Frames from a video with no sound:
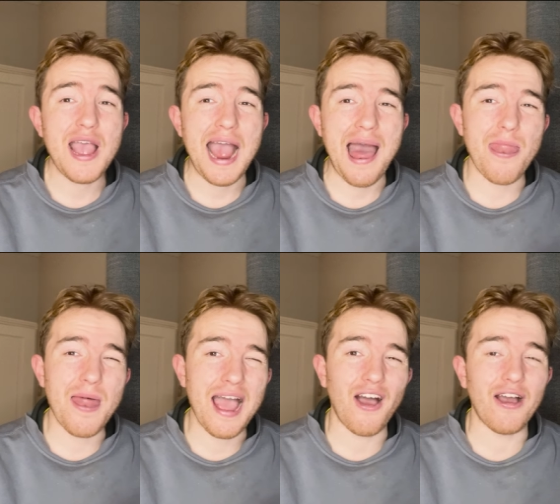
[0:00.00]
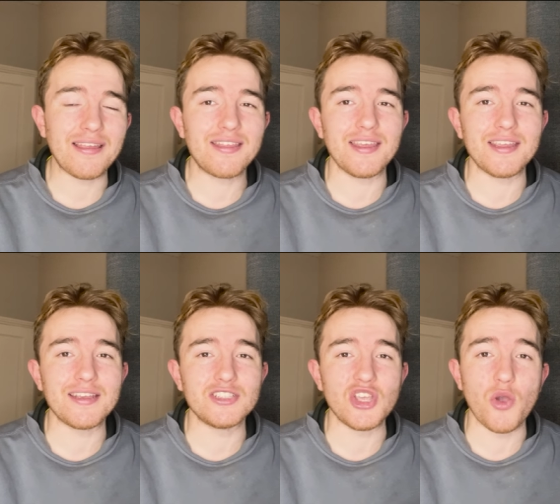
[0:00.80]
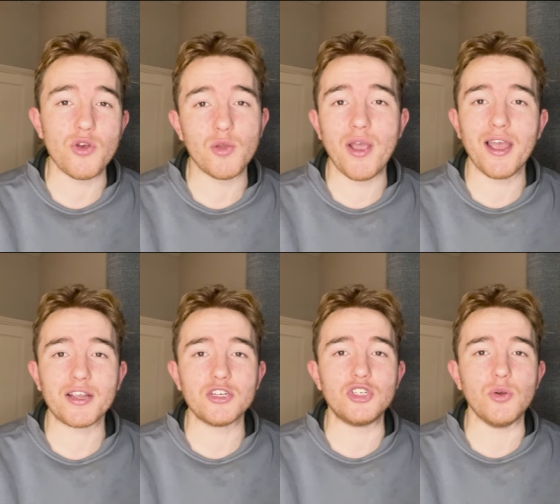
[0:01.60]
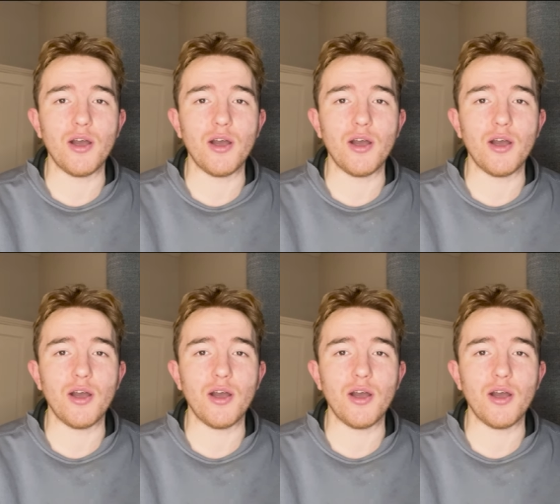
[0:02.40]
And that I think is the only way I could do it.